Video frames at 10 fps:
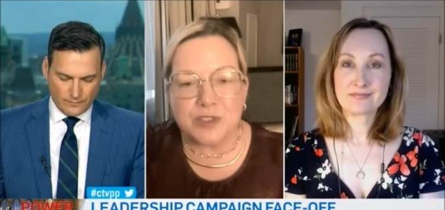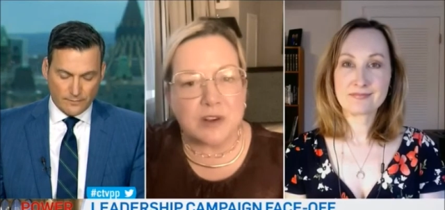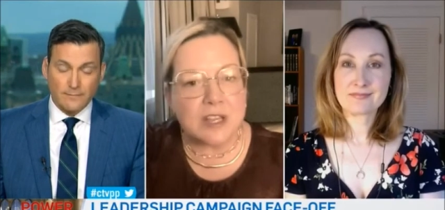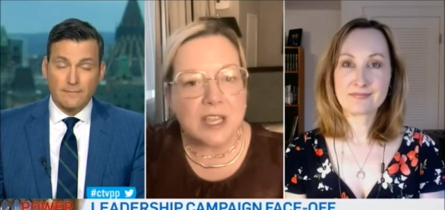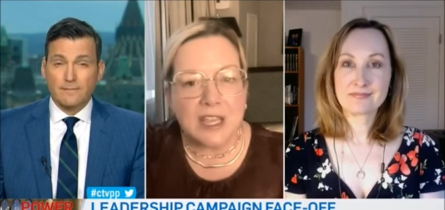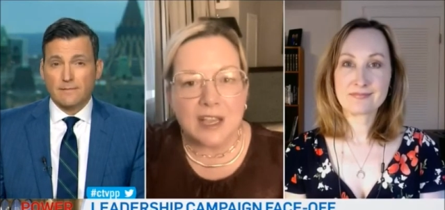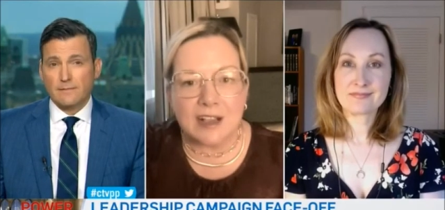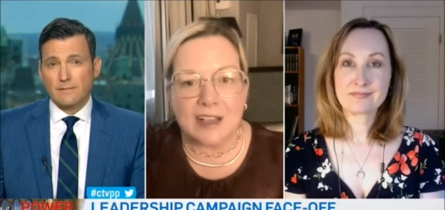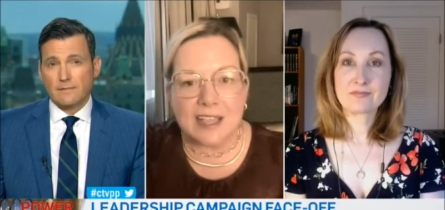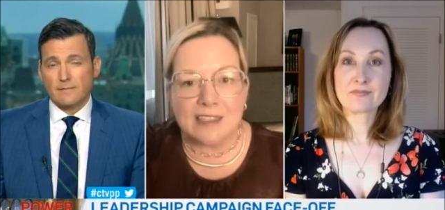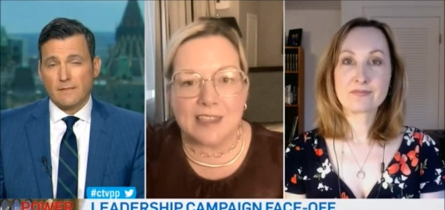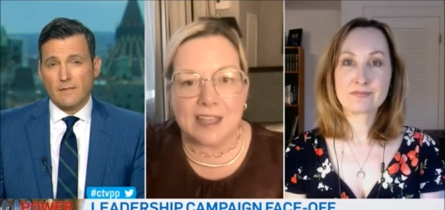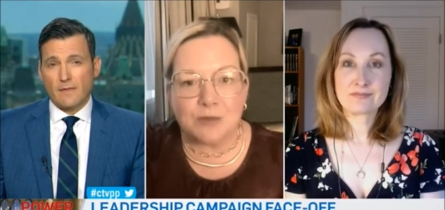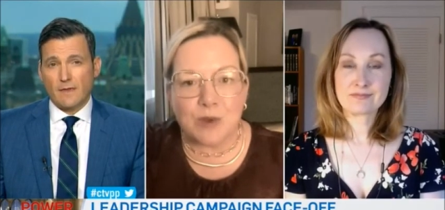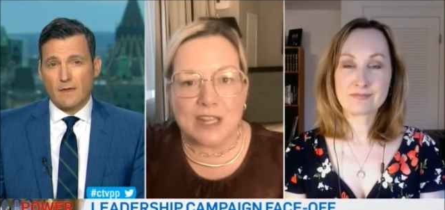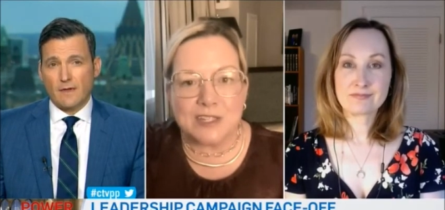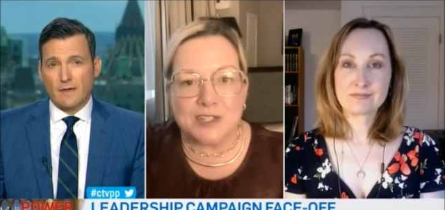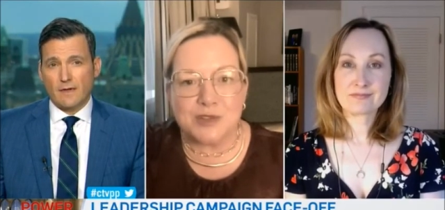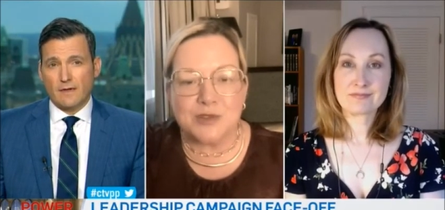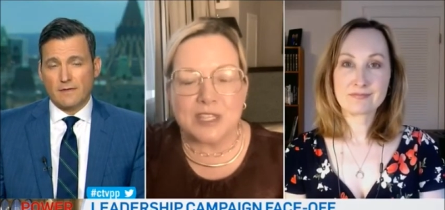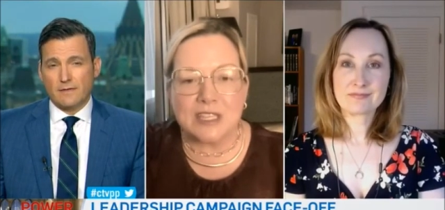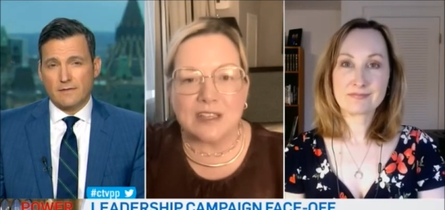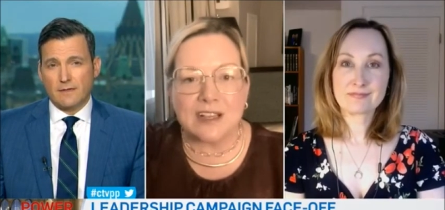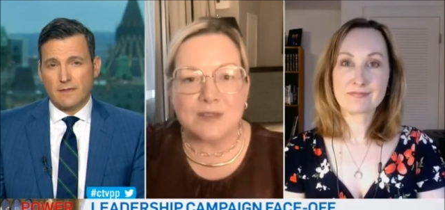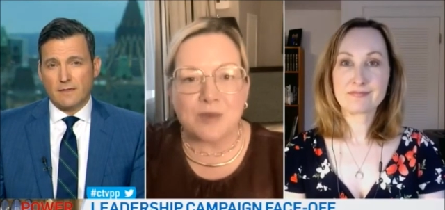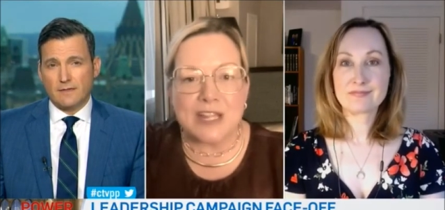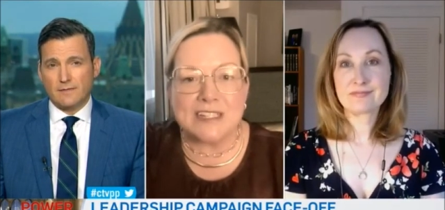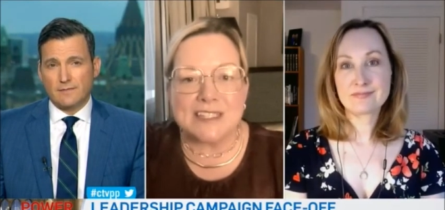Speaker 1: 3rd, uh, and then right into the uh, right